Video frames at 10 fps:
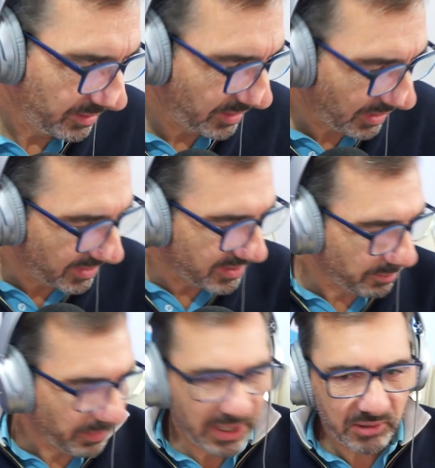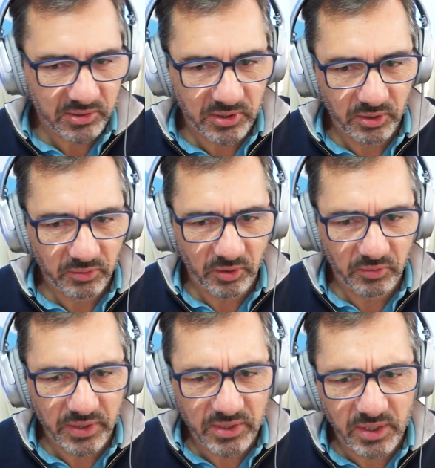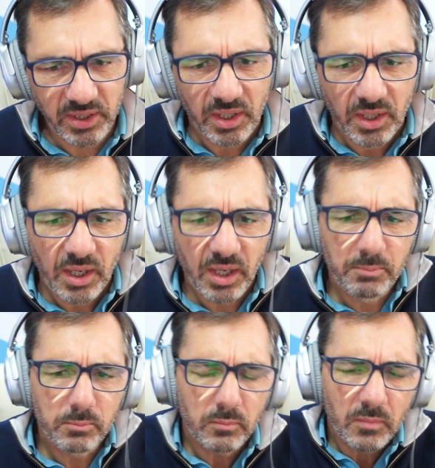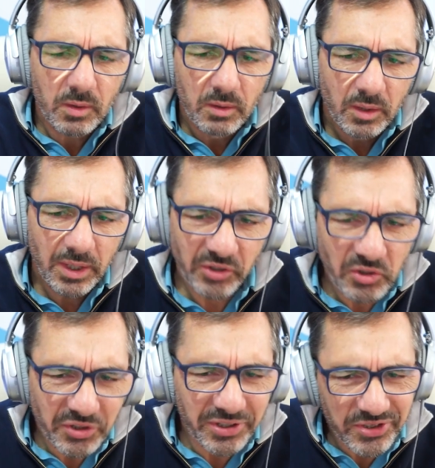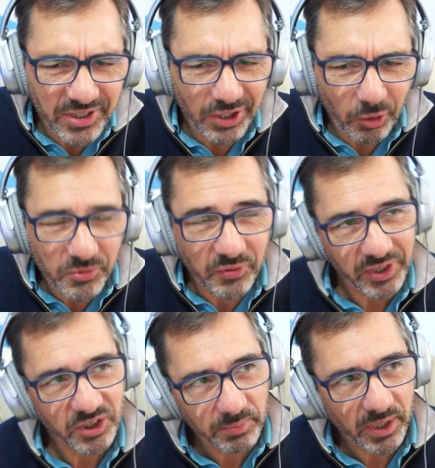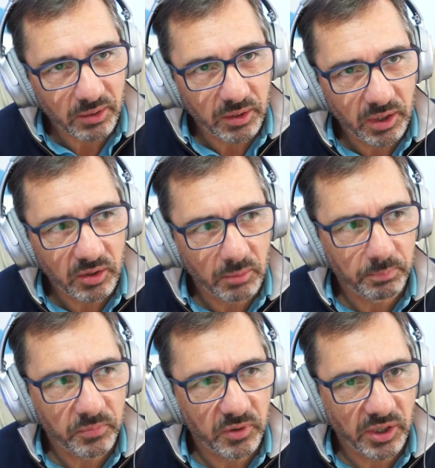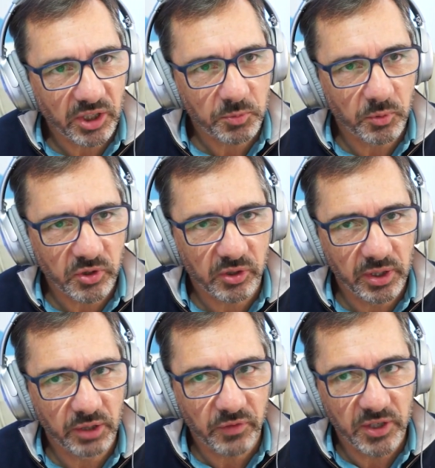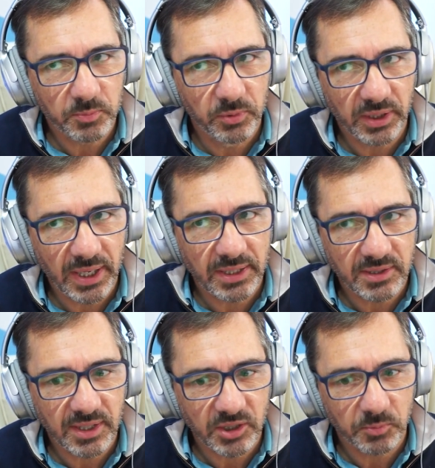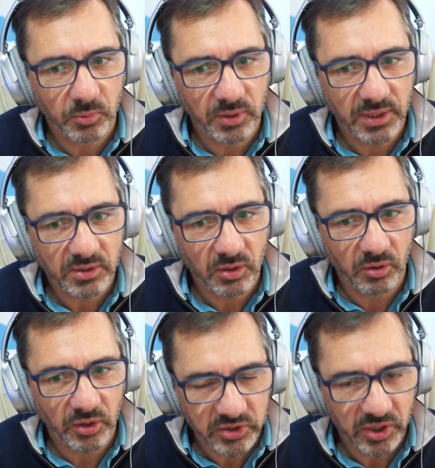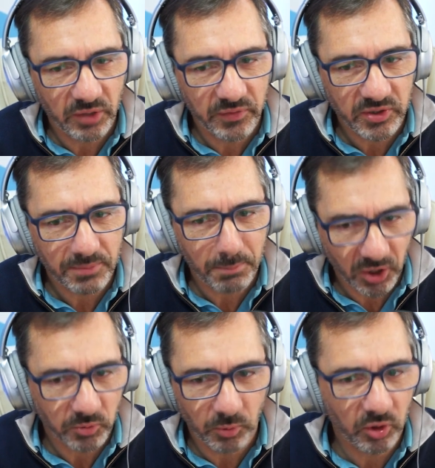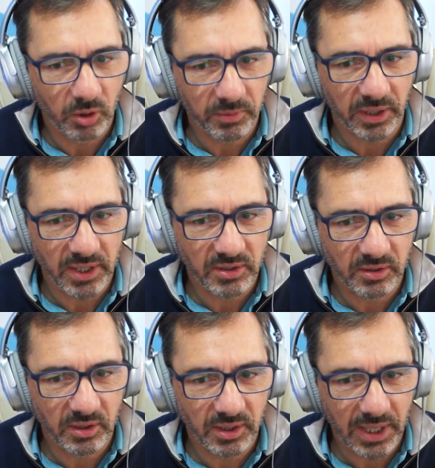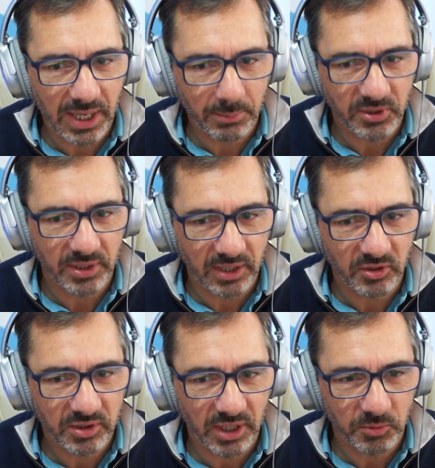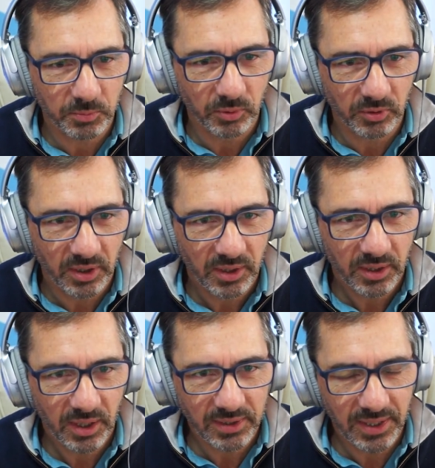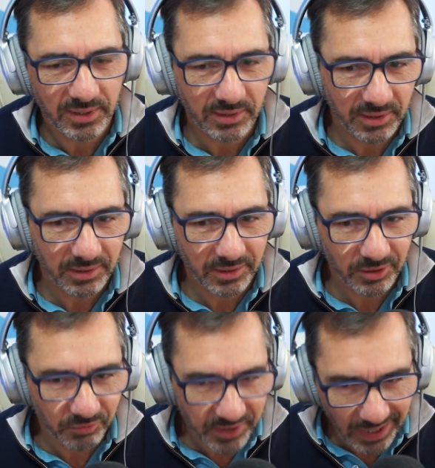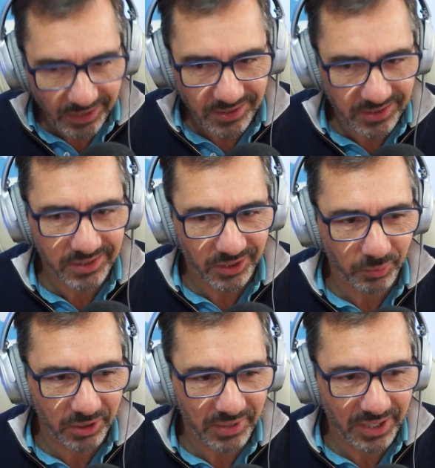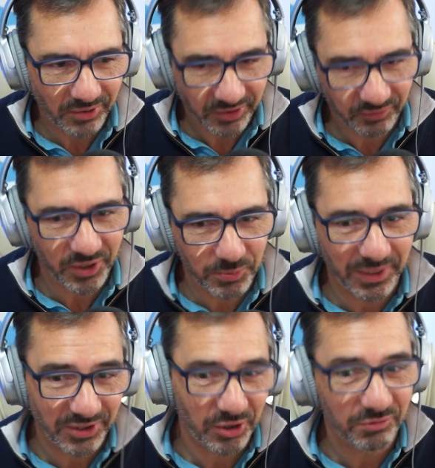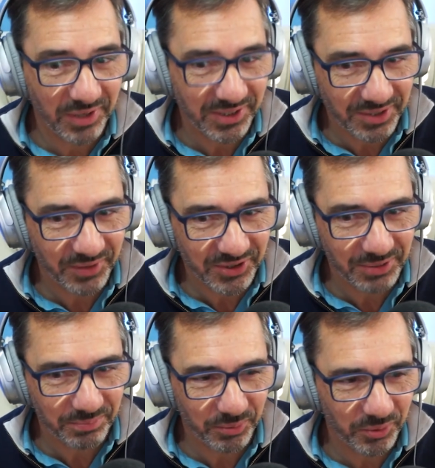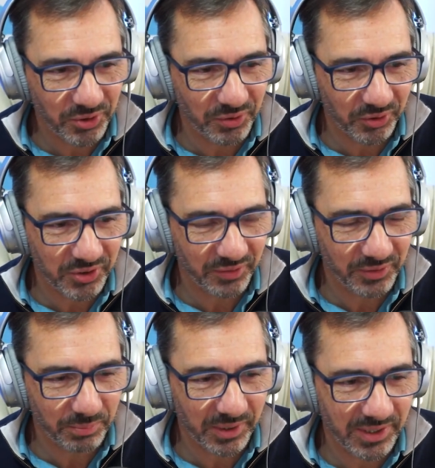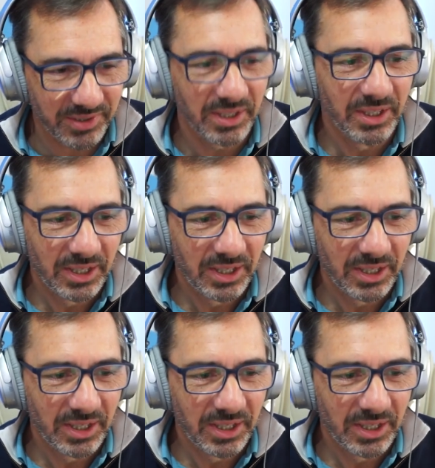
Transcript: And that is the power, isn't it, of, of indie. Um, yeah, it's interesting, isn't it, that observation about the, the, the dashboards. Because I think the Facebook ads dashboard is, on the surface, much more complicated than the Amazon ads dashboard. And yet the reality is the other way around. I think Facebook ads are relatively simple once you've got stuff in place.